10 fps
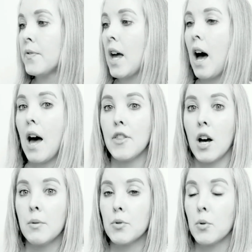I thought
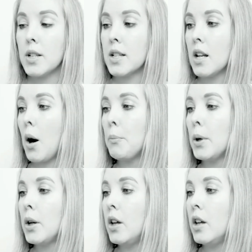he was going to get up.
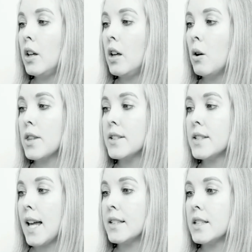With his
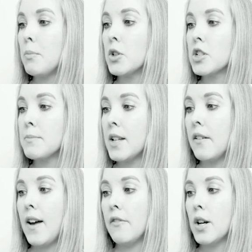hands, he pushed himself
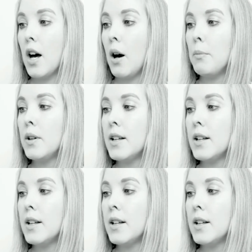halfway up.